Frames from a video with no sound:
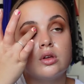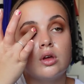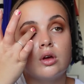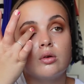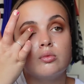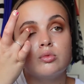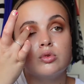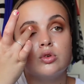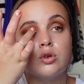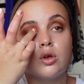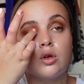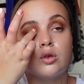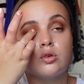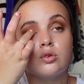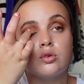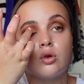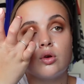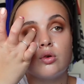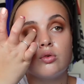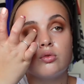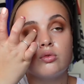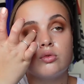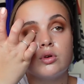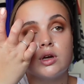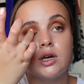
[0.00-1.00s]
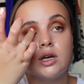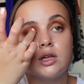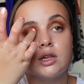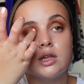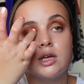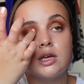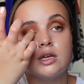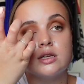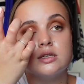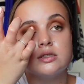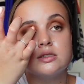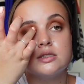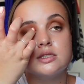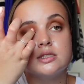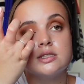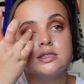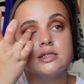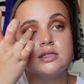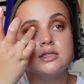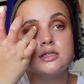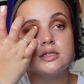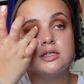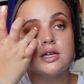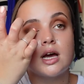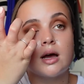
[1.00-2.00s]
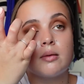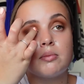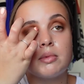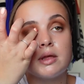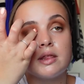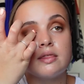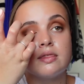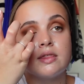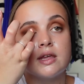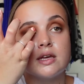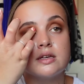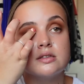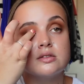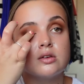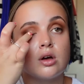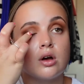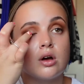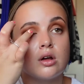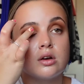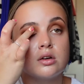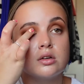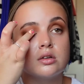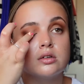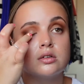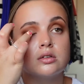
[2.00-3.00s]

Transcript: I'm just really dabbing this on.